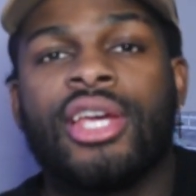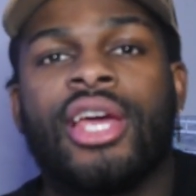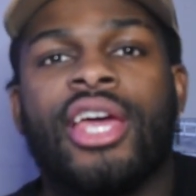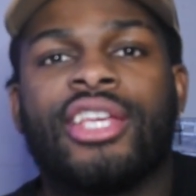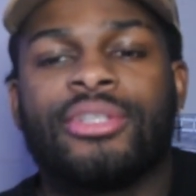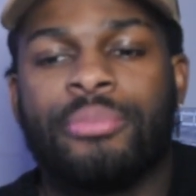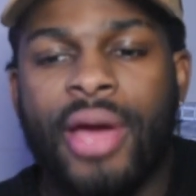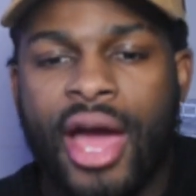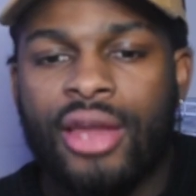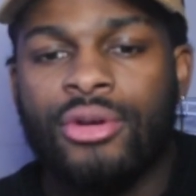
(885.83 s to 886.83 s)
is
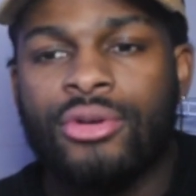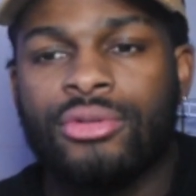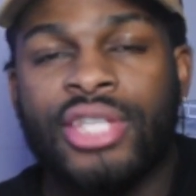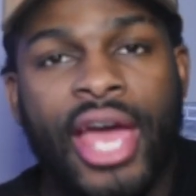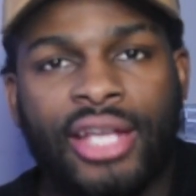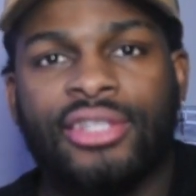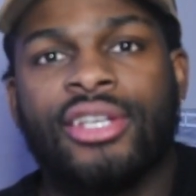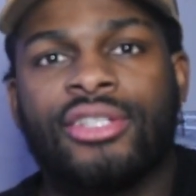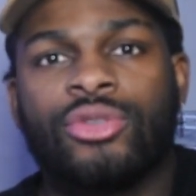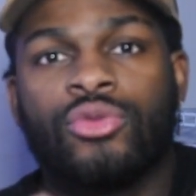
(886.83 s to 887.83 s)
battle
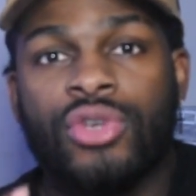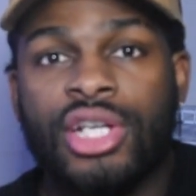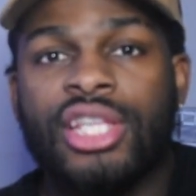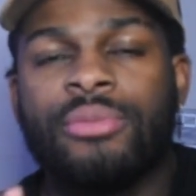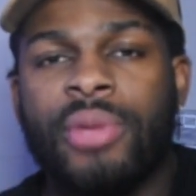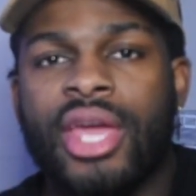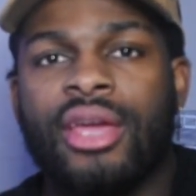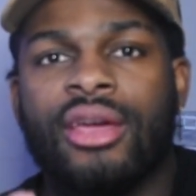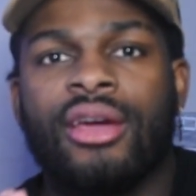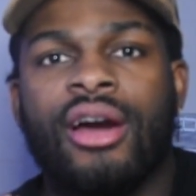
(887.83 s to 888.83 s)
tactics really make
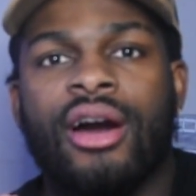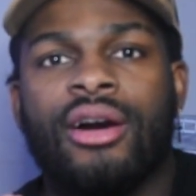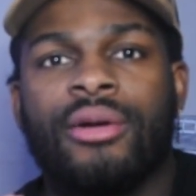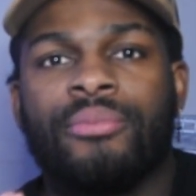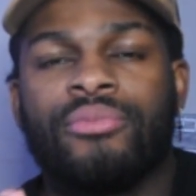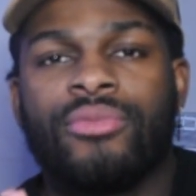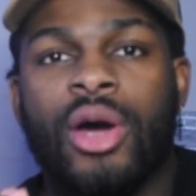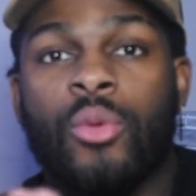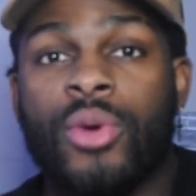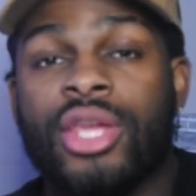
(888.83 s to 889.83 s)
a
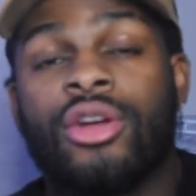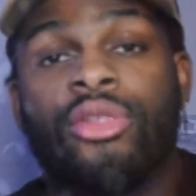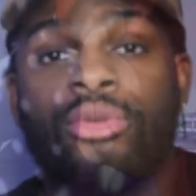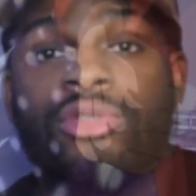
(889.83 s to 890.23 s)
win or lose